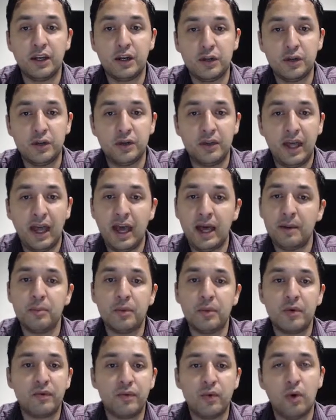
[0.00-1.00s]
do that
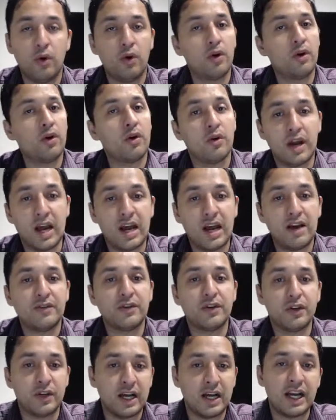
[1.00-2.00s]
before or after.